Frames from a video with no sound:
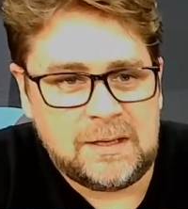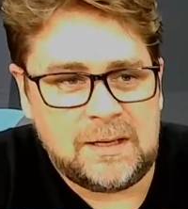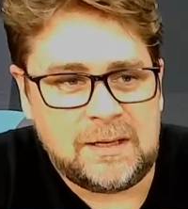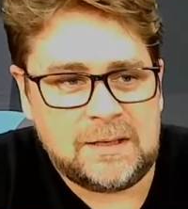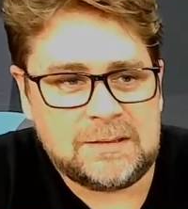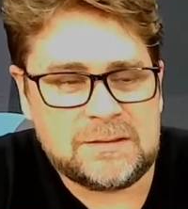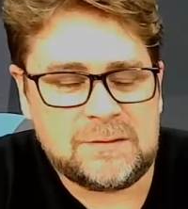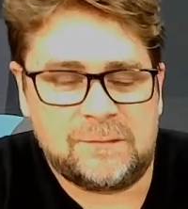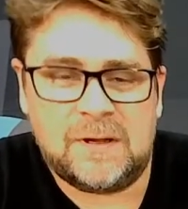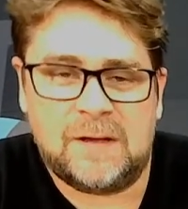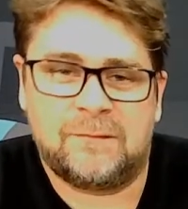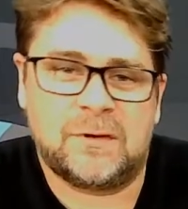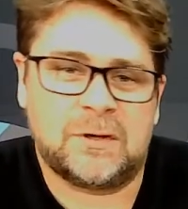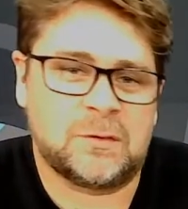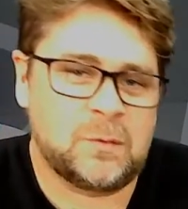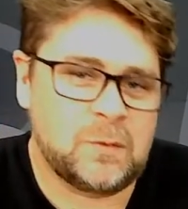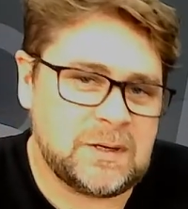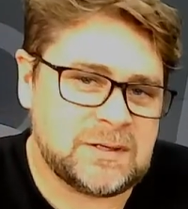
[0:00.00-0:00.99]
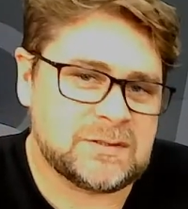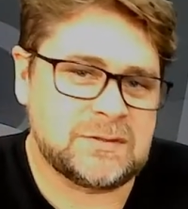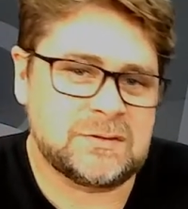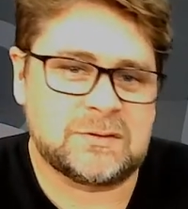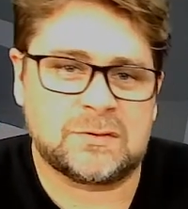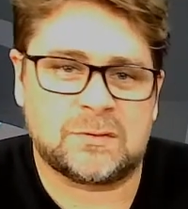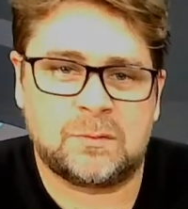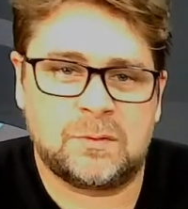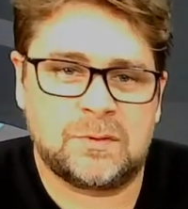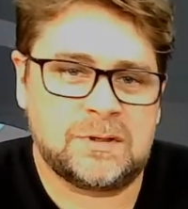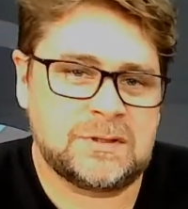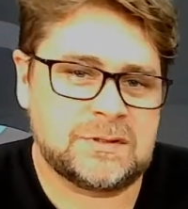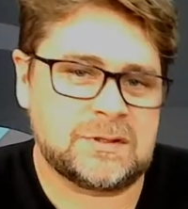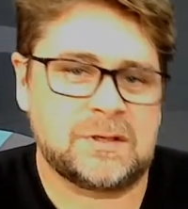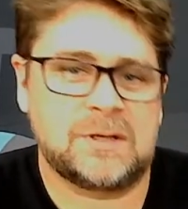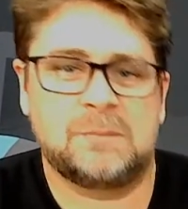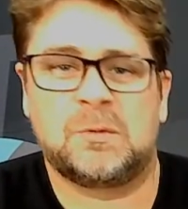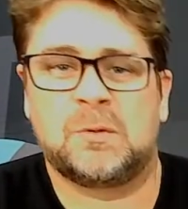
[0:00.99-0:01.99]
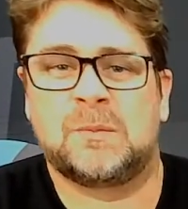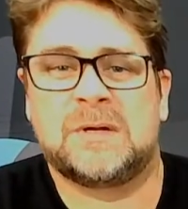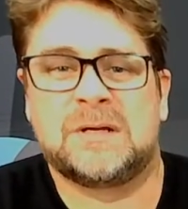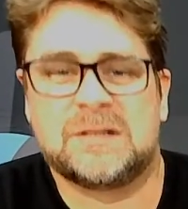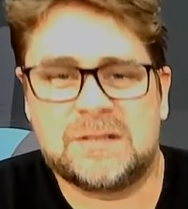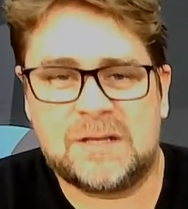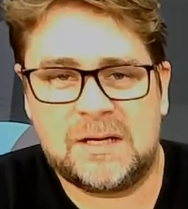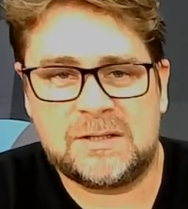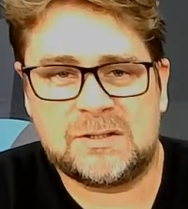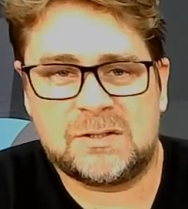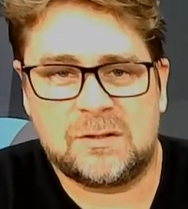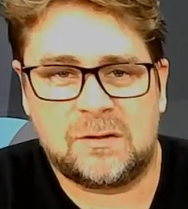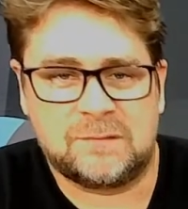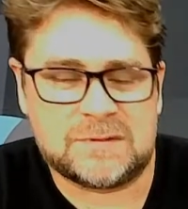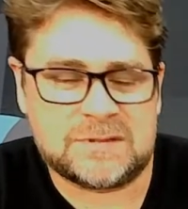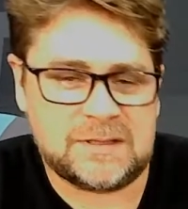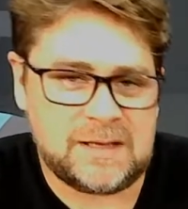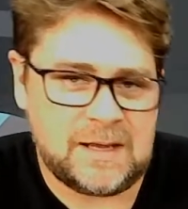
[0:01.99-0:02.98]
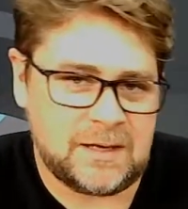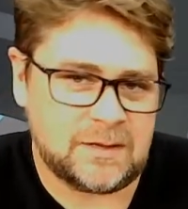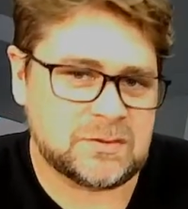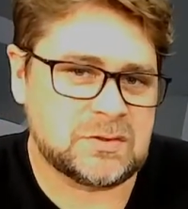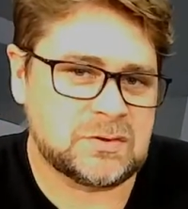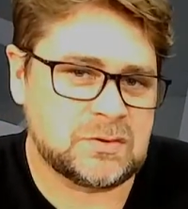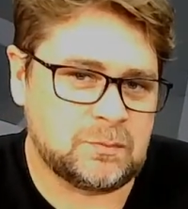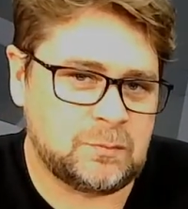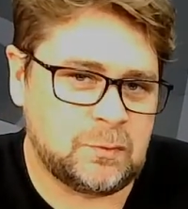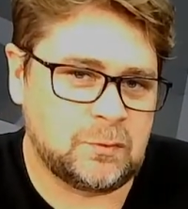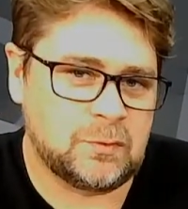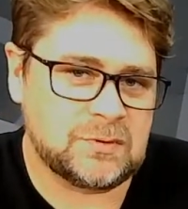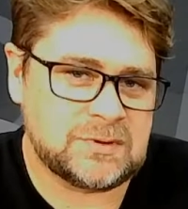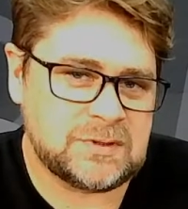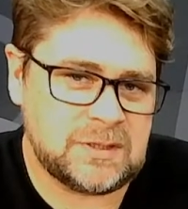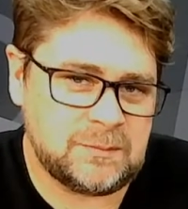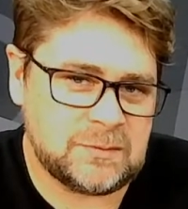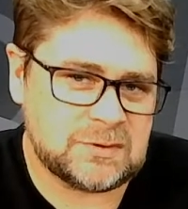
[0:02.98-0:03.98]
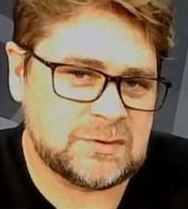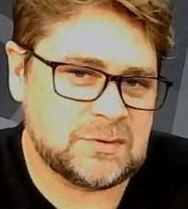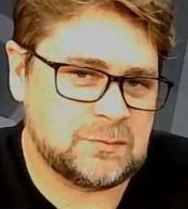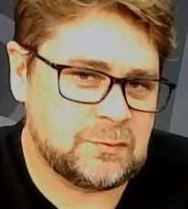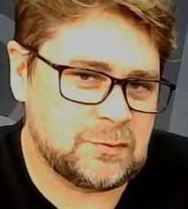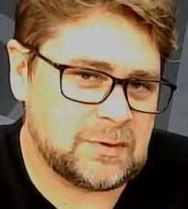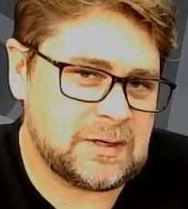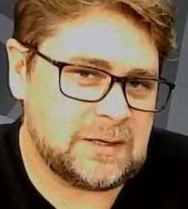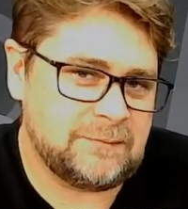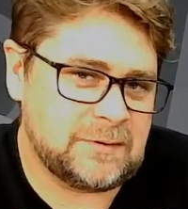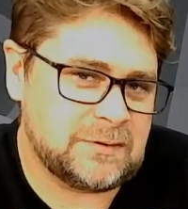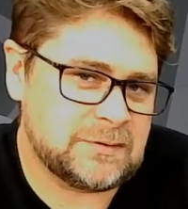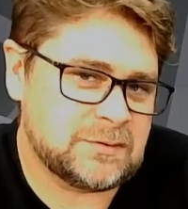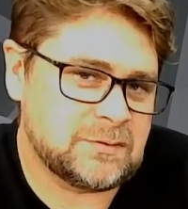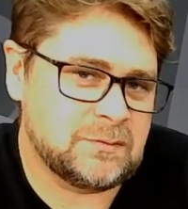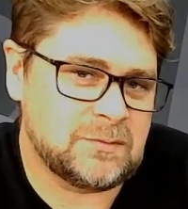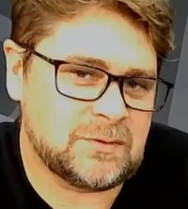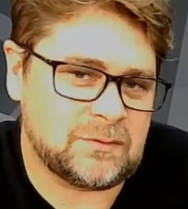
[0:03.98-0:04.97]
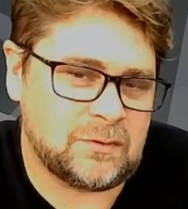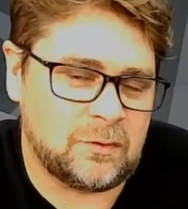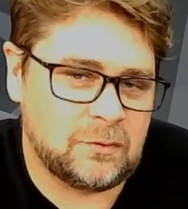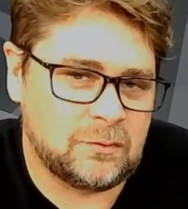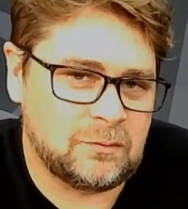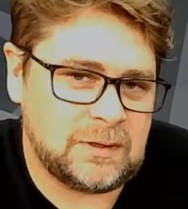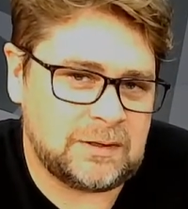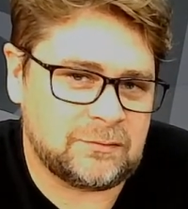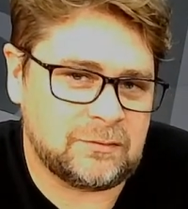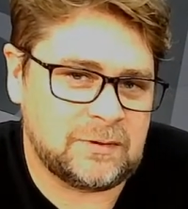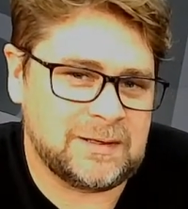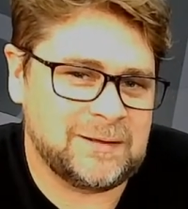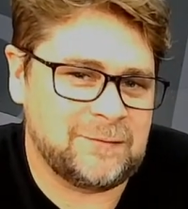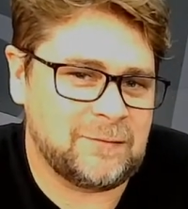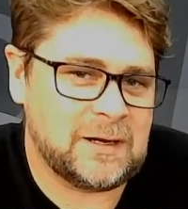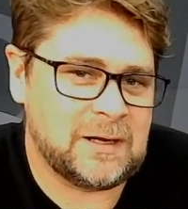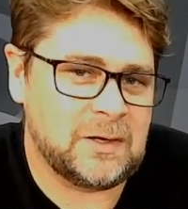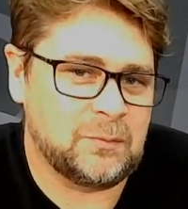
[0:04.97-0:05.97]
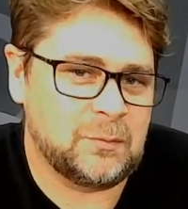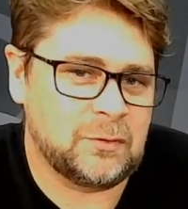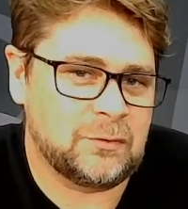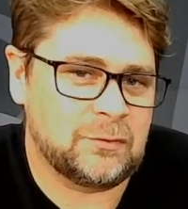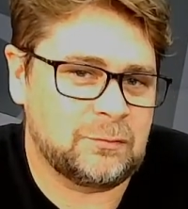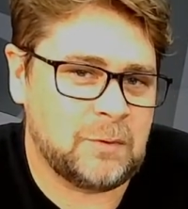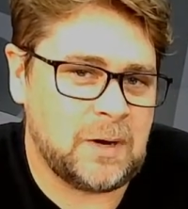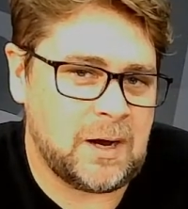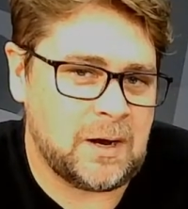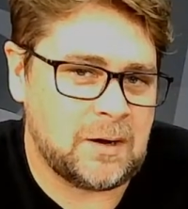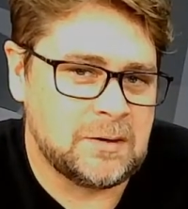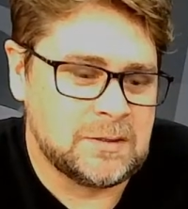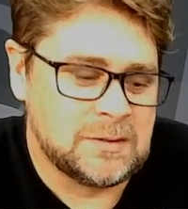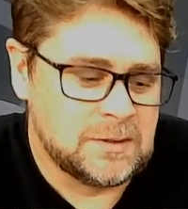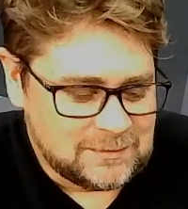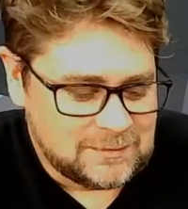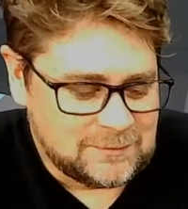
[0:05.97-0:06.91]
And if you have any questions or queries on implementation, obviously our support team at Support at AV Distributors are always really available as well.